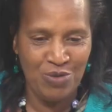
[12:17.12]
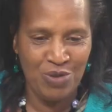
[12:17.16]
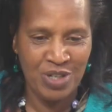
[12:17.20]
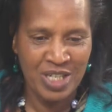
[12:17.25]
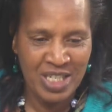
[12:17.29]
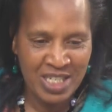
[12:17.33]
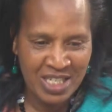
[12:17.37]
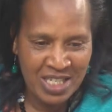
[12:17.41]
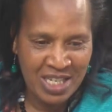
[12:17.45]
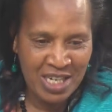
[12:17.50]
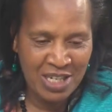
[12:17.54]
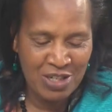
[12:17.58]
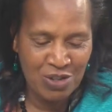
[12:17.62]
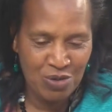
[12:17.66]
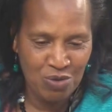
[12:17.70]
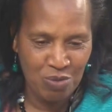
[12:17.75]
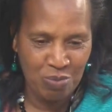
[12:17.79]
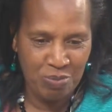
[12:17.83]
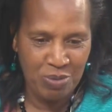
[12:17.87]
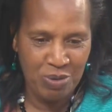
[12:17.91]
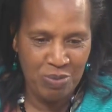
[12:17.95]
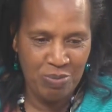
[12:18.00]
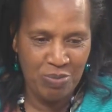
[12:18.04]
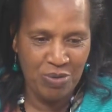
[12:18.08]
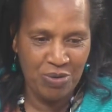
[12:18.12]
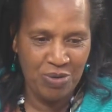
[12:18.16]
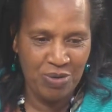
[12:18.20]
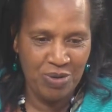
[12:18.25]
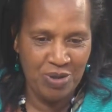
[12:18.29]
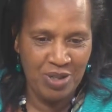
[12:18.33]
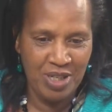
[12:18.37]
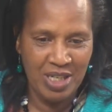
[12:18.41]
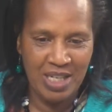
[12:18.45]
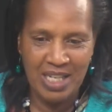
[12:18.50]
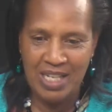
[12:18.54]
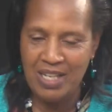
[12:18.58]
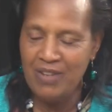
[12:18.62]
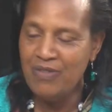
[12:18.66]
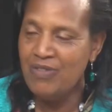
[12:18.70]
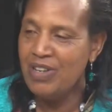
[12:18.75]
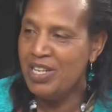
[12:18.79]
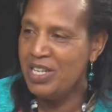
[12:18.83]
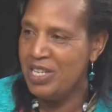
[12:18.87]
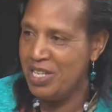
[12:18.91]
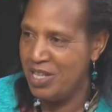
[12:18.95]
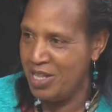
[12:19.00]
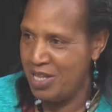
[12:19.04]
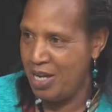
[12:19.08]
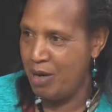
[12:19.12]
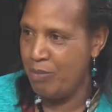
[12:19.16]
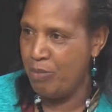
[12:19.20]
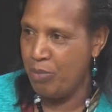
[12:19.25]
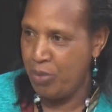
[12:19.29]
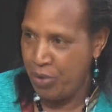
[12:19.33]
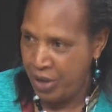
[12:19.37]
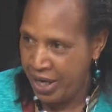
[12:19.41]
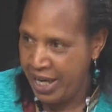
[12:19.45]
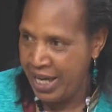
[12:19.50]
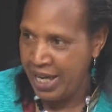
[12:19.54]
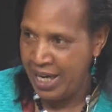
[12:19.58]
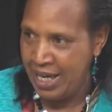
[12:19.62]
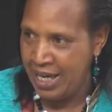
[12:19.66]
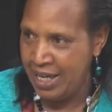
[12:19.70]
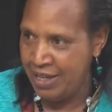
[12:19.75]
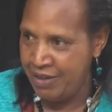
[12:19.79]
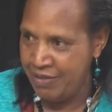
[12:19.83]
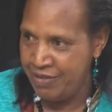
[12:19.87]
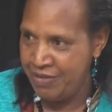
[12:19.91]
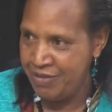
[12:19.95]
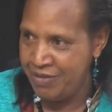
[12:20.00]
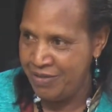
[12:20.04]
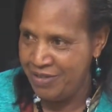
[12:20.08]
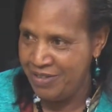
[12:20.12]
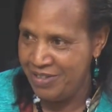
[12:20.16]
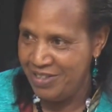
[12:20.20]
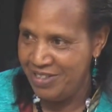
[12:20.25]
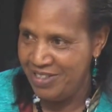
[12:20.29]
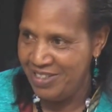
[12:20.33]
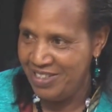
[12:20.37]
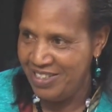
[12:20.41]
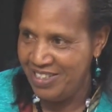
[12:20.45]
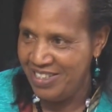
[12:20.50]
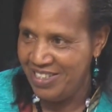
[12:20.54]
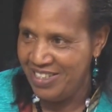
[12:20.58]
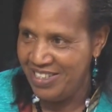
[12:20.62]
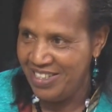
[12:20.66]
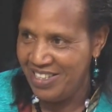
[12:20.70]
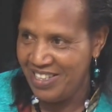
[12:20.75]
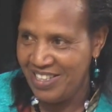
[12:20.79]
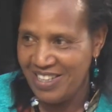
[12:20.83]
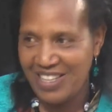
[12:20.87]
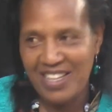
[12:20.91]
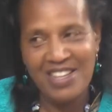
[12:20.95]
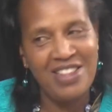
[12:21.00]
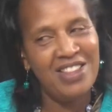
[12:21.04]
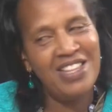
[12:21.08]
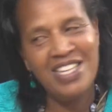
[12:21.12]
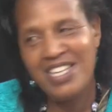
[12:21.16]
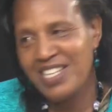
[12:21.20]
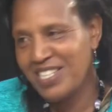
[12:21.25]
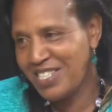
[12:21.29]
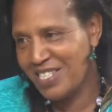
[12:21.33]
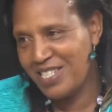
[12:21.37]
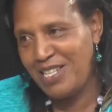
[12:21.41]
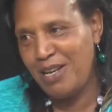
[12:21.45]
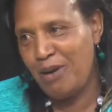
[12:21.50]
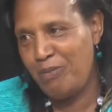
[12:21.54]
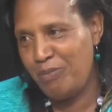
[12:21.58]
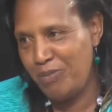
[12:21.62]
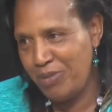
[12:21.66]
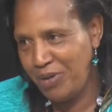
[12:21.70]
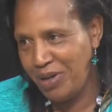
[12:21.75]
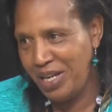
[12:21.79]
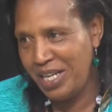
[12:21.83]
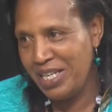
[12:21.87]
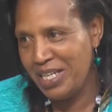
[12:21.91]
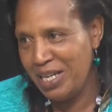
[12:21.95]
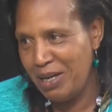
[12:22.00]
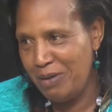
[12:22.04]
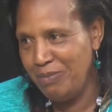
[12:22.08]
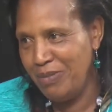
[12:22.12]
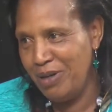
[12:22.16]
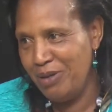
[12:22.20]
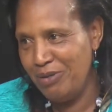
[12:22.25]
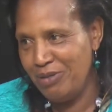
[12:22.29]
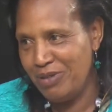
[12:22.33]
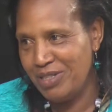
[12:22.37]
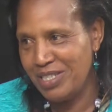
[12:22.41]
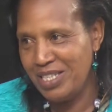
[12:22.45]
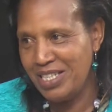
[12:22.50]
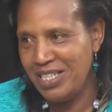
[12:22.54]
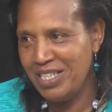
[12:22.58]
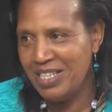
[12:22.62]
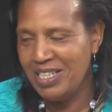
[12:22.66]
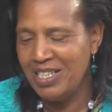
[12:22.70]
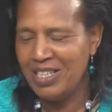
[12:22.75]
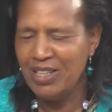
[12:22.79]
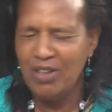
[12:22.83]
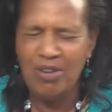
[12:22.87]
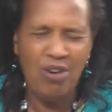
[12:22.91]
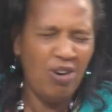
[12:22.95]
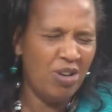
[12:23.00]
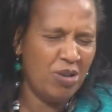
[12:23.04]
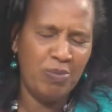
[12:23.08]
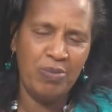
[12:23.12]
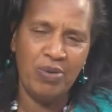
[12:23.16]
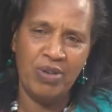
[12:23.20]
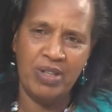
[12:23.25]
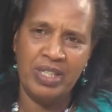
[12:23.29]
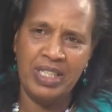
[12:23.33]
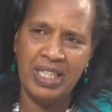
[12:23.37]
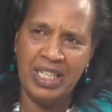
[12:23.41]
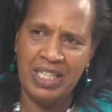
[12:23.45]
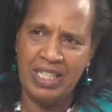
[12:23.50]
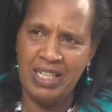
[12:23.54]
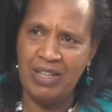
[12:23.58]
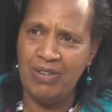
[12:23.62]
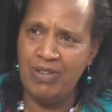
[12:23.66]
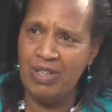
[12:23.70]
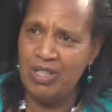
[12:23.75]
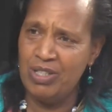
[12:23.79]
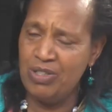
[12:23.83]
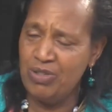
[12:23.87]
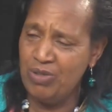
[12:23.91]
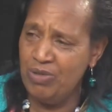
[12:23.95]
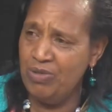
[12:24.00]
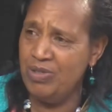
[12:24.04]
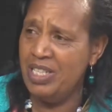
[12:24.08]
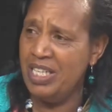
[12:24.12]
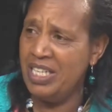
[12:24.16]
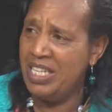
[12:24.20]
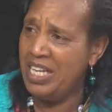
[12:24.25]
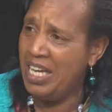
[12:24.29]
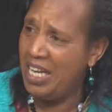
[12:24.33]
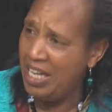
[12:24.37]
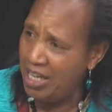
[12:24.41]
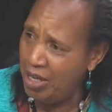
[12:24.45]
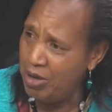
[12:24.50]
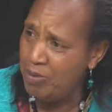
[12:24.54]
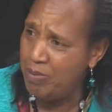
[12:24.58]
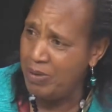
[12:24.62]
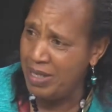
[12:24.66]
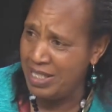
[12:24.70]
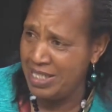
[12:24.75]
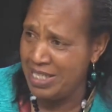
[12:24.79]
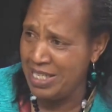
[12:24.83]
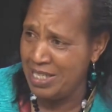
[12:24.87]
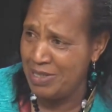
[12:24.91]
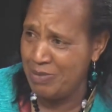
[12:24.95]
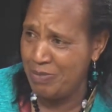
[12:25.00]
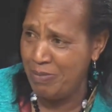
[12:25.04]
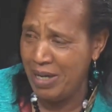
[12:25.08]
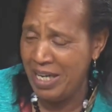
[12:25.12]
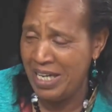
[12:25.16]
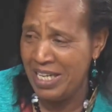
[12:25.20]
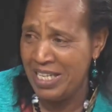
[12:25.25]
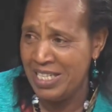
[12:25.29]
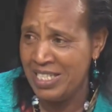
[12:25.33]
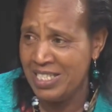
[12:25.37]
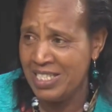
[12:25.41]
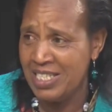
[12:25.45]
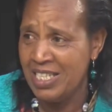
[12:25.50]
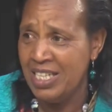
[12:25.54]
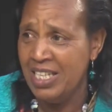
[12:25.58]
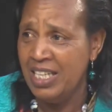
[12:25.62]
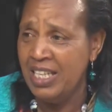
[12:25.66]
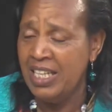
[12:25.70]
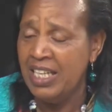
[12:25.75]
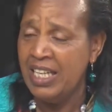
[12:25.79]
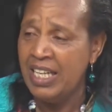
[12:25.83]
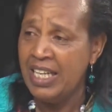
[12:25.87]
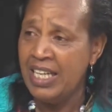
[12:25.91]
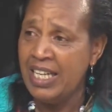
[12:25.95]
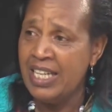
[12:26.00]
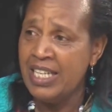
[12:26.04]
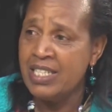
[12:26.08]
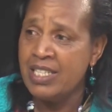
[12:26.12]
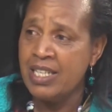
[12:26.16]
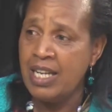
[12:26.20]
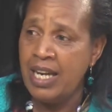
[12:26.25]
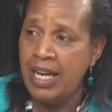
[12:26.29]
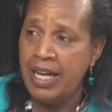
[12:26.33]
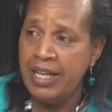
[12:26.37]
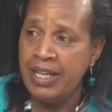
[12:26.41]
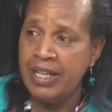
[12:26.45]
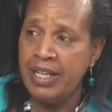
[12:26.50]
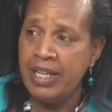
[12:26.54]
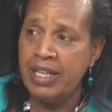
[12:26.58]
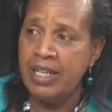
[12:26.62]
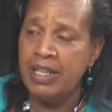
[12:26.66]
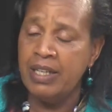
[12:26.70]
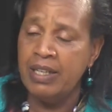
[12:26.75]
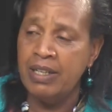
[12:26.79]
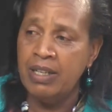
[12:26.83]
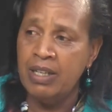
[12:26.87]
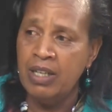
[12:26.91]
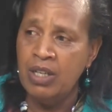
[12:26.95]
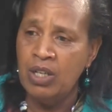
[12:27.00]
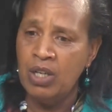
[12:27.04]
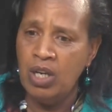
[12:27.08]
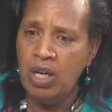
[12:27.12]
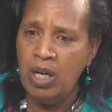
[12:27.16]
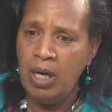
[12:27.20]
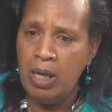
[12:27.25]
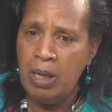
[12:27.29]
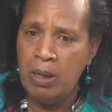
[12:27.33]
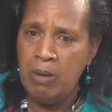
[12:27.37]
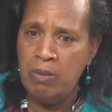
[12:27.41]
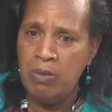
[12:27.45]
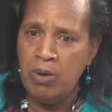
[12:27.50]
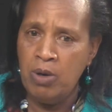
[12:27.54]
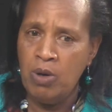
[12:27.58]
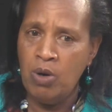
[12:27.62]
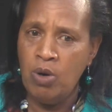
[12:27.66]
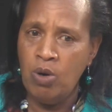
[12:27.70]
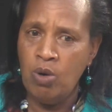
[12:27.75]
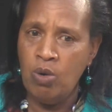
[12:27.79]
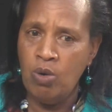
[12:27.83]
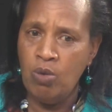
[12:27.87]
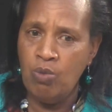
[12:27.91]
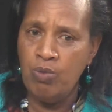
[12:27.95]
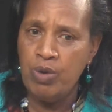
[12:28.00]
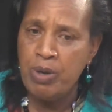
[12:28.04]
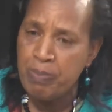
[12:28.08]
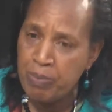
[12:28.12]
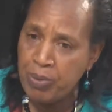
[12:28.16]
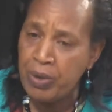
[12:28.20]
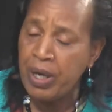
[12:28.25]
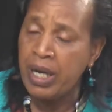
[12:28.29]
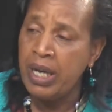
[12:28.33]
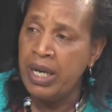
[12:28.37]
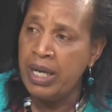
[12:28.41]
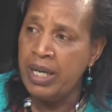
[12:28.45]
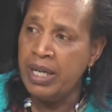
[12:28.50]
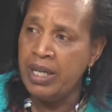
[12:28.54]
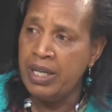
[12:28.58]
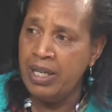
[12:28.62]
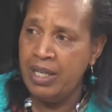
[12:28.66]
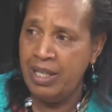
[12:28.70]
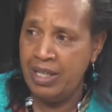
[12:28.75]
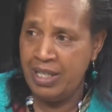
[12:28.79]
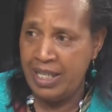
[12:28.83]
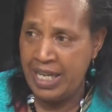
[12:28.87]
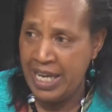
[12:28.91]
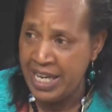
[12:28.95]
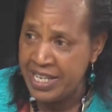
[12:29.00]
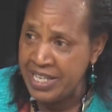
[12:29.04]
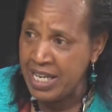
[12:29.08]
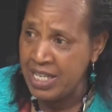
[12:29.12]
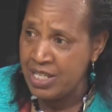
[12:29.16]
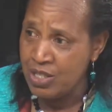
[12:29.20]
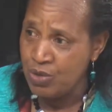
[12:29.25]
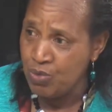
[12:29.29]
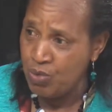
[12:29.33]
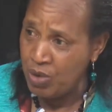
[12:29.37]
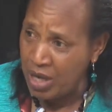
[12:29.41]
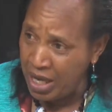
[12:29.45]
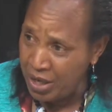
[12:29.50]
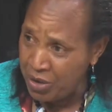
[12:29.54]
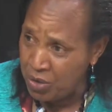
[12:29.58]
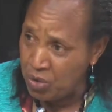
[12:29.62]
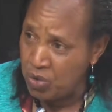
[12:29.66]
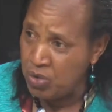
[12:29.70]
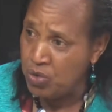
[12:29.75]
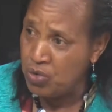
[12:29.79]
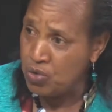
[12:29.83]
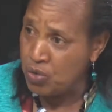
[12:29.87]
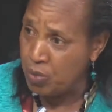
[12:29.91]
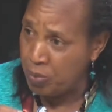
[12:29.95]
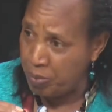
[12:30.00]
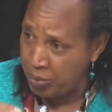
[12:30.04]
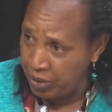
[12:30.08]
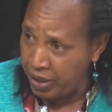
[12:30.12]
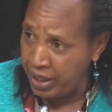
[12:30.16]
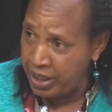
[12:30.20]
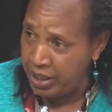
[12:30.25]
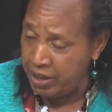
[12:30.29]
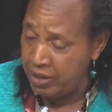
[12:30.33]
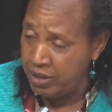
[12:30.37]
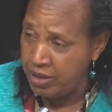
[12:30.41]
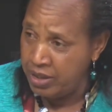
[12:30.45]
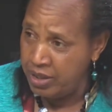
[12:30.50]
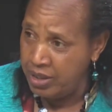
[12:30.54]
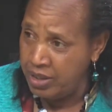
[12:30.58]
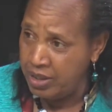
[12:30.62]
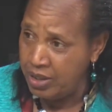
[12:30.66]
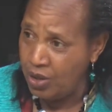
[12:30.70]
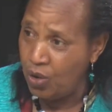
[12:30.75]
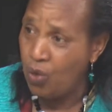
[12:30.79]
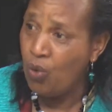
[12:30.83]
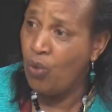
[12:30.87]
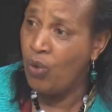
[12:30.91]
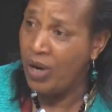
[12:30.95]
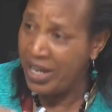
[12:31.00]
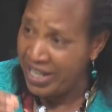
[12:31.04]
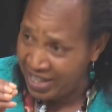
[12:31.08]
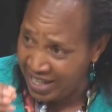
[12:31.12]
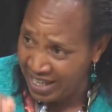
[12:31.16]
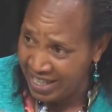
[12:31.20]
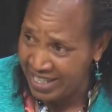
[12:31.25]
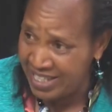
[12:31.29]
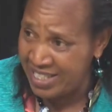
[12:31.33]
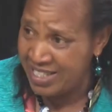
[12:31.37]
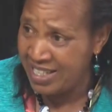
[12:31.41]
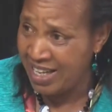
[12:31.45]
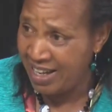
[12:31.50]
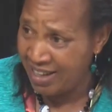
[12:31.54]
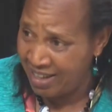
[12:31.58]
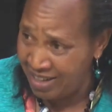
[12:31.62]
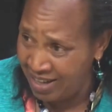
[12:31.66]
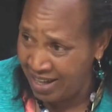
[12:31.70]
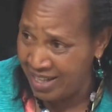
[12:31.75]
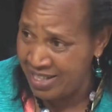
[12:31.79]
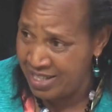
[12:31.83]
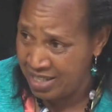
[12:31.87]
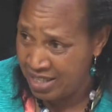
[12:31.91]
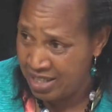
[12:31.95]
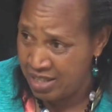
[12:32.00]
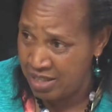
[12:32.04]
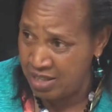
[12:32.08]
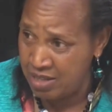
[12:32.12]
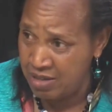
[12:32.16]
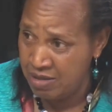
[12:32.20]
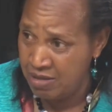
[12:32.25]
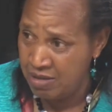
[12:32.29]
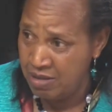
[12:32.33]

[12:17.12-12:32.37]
listen to people, even in their prayer life, the things they are praying about, God protect our children, help us as parents. It's like we pray, Kenyans, we are known to pray when there is a crisis.